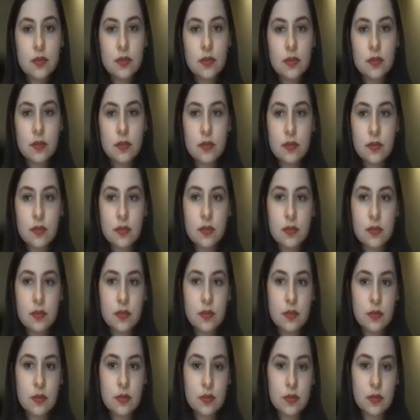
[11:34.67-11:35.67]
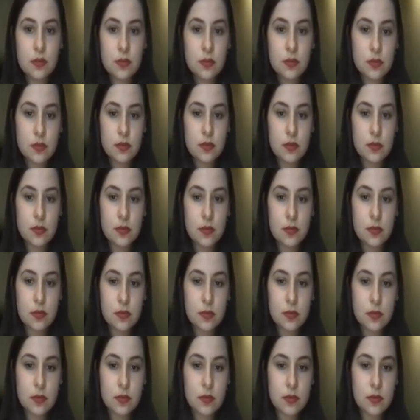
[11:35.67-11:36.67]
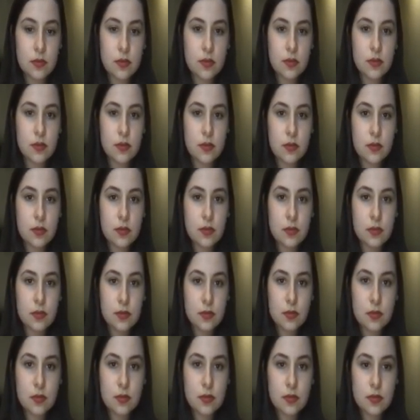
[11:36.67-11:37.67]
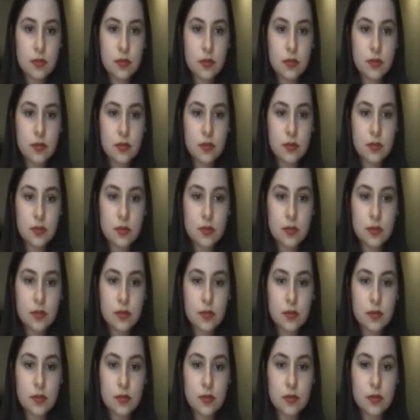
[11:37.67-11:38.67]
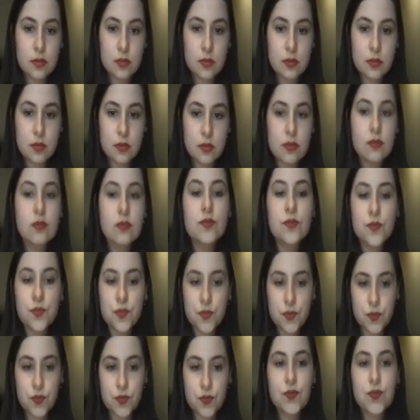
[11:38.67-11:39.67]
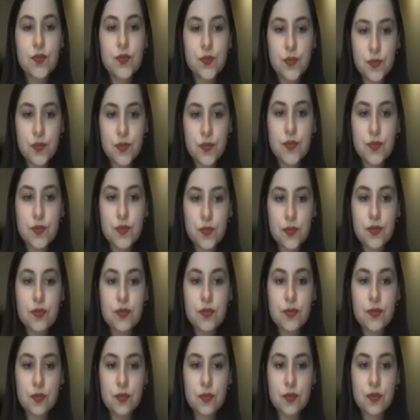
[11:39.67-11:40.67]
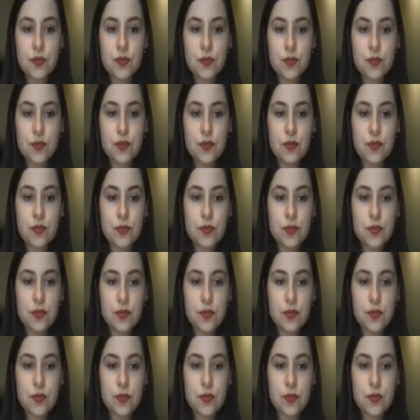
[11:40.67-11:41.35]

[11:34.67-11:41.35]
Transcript: No words are spoken by the person on screen.